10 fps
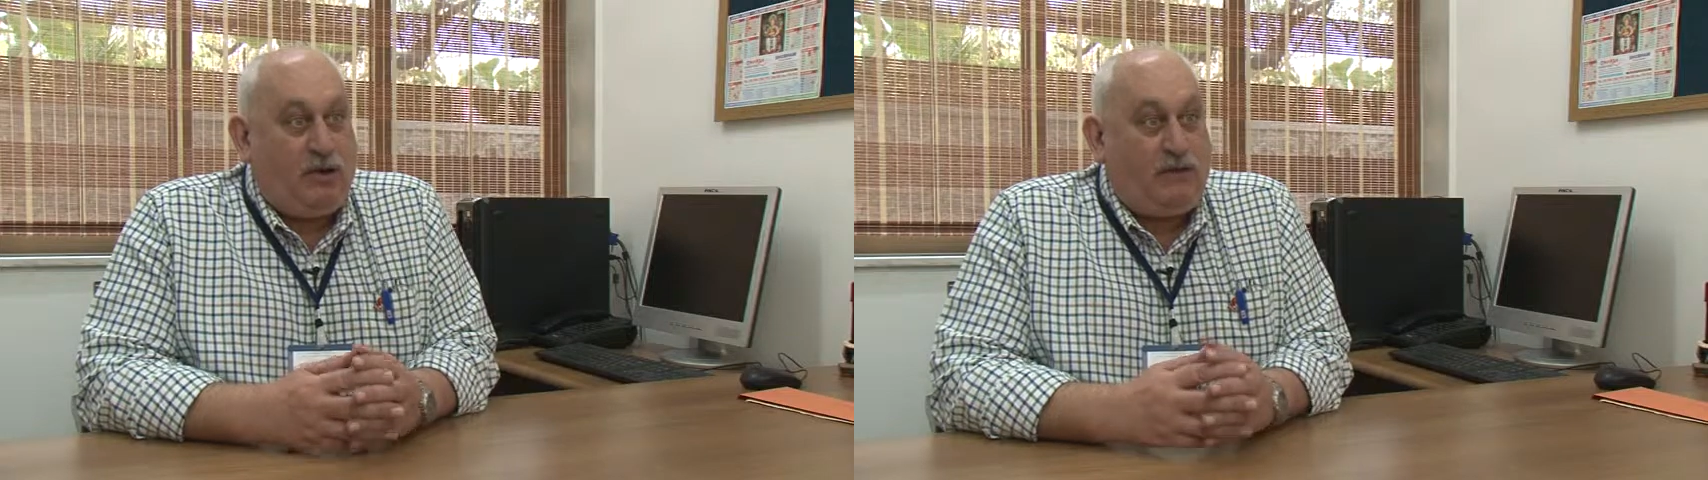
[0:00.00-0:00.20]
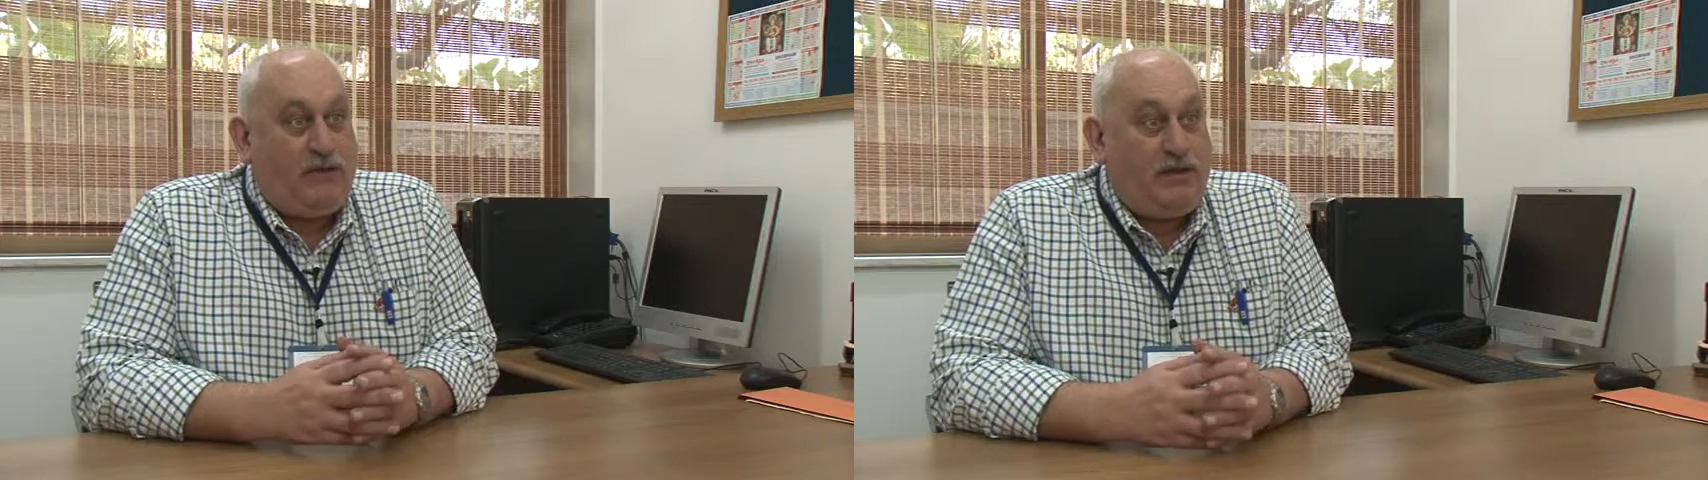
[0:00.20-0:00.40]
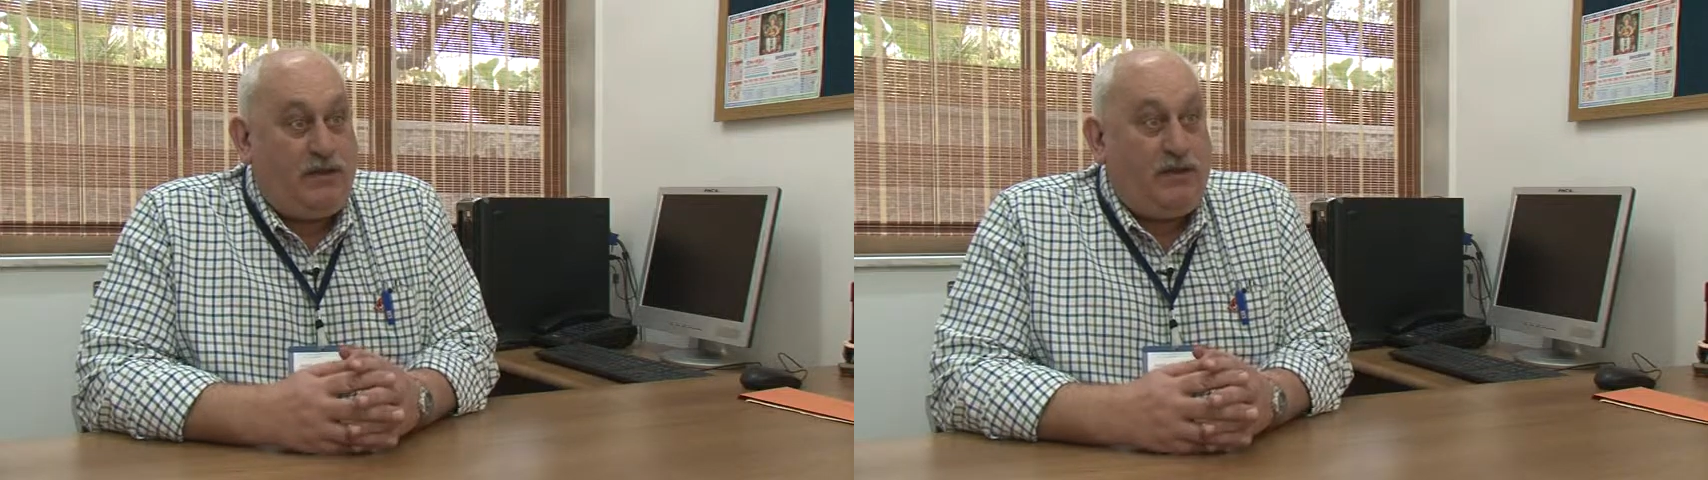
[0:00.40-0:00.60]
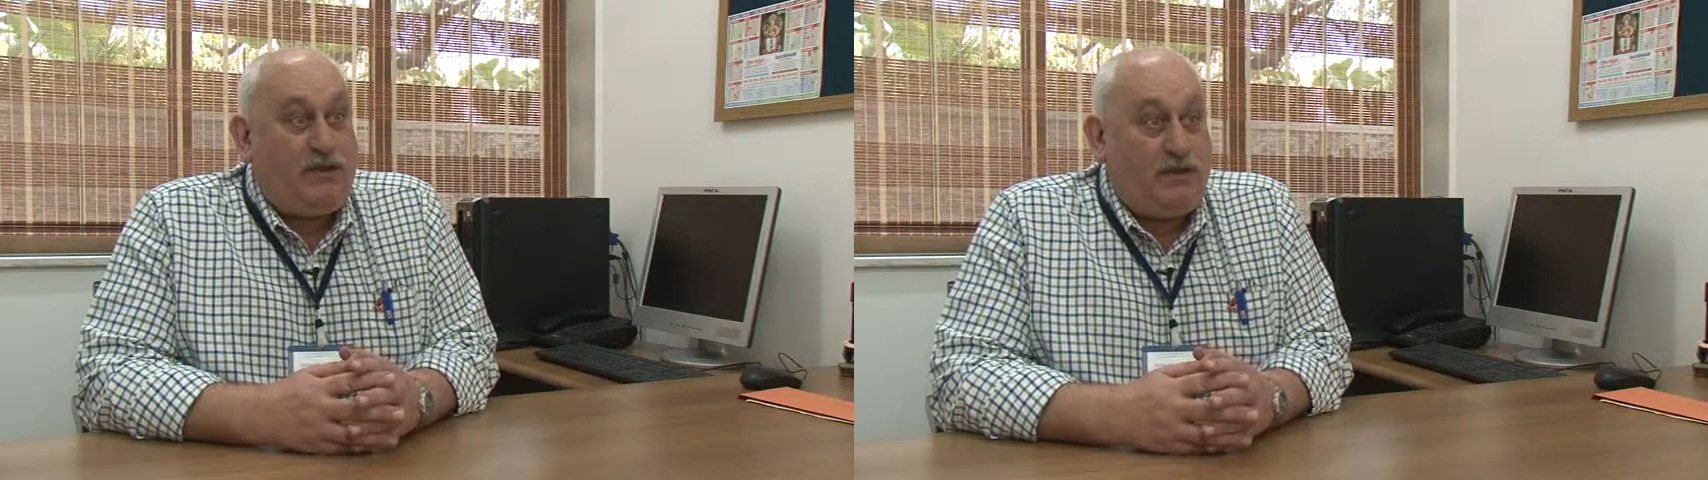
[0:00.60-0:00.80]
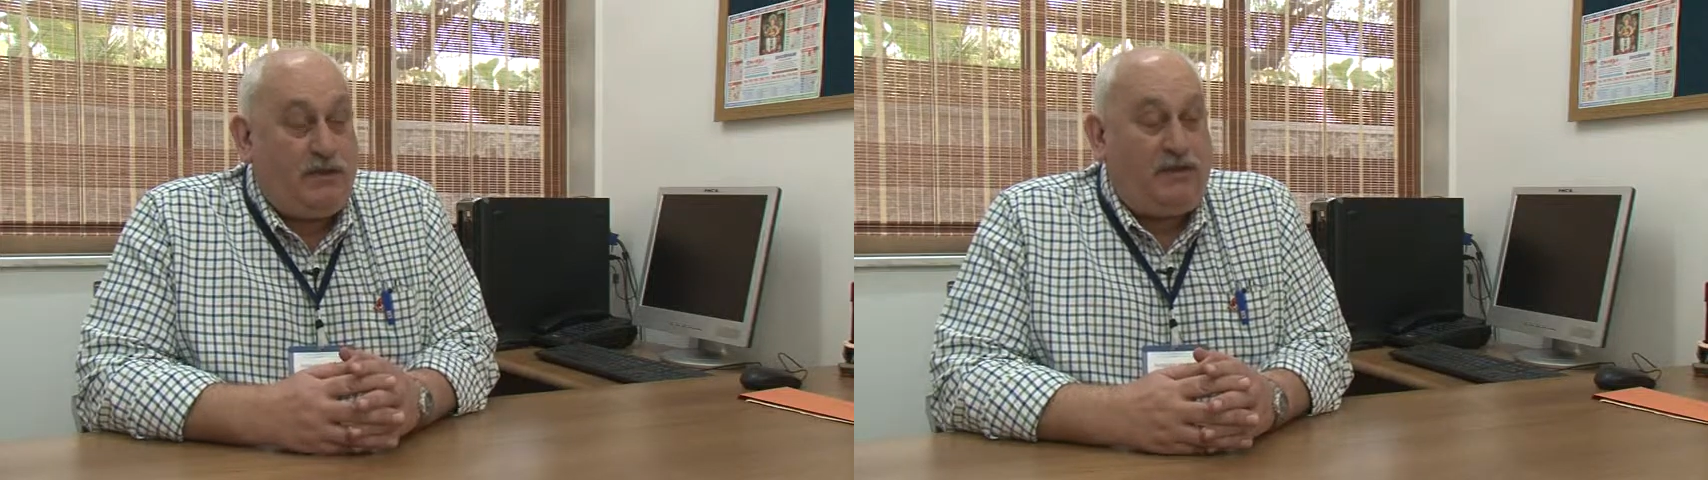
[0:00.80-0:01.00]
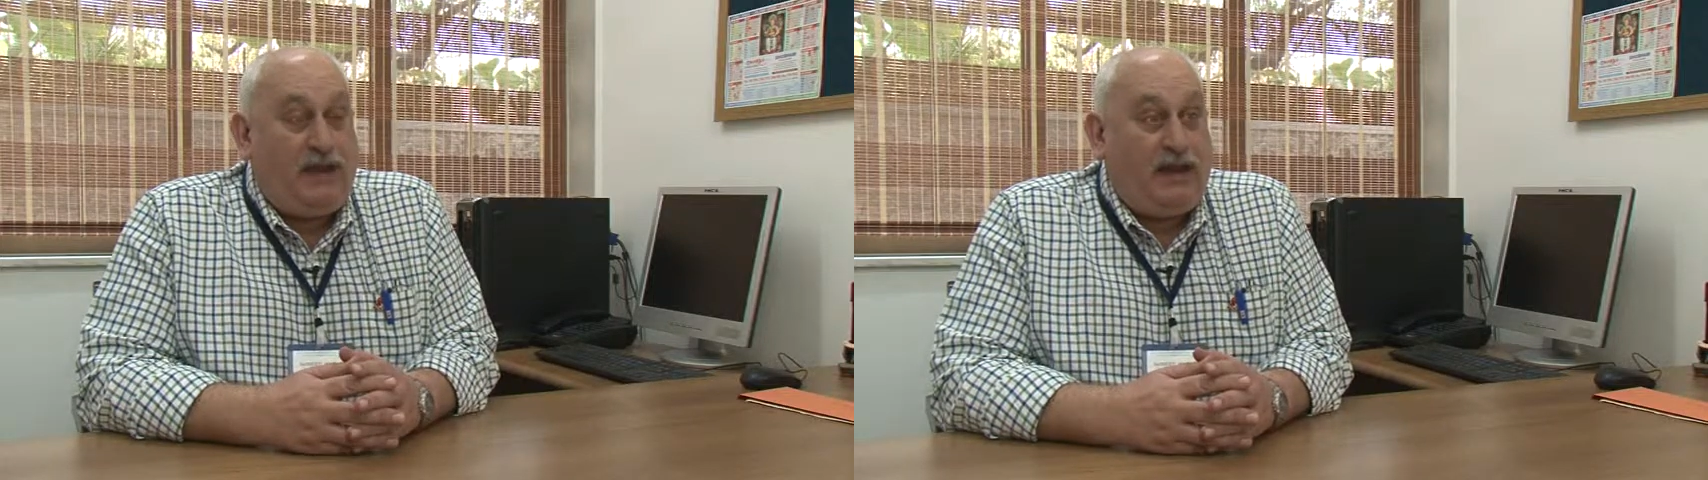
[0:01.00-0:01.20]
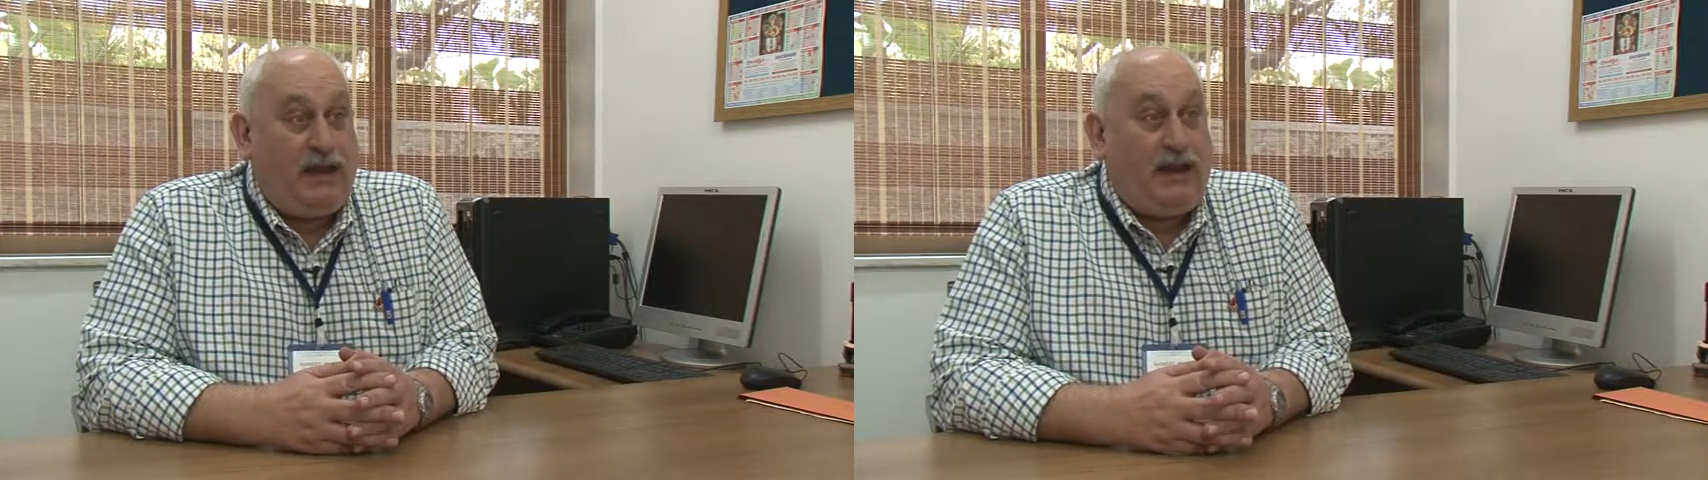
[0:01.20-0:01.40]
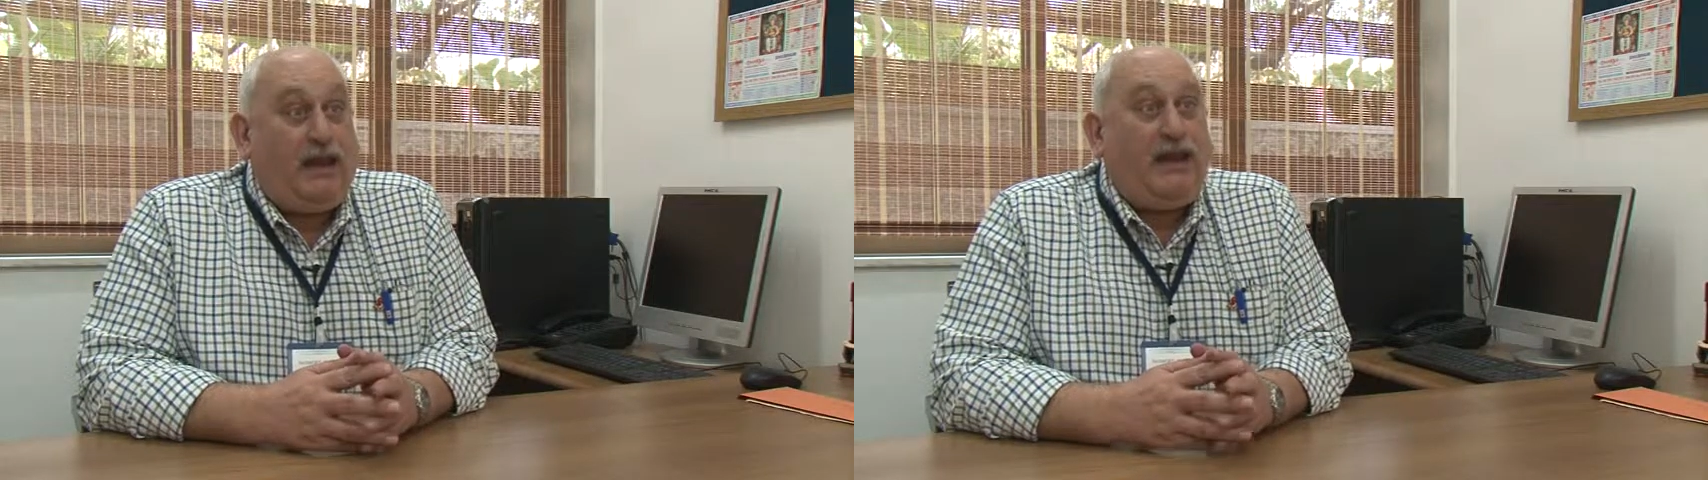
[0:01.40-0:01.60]
of the
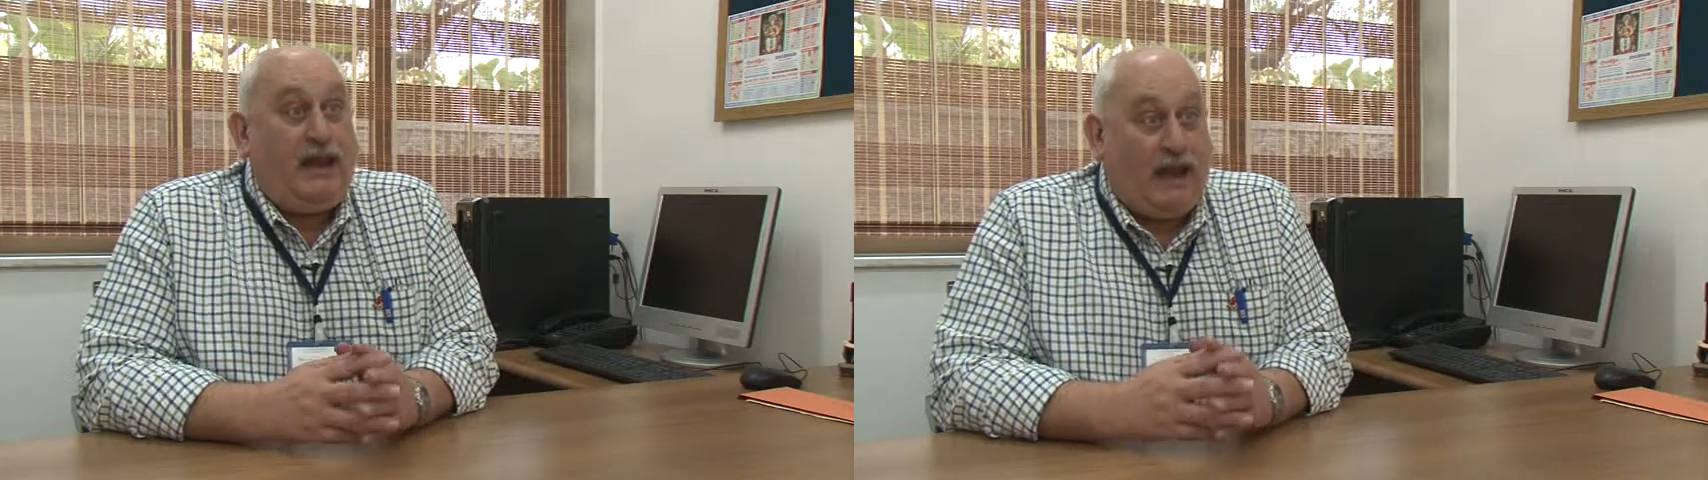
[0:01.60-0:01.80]
thinking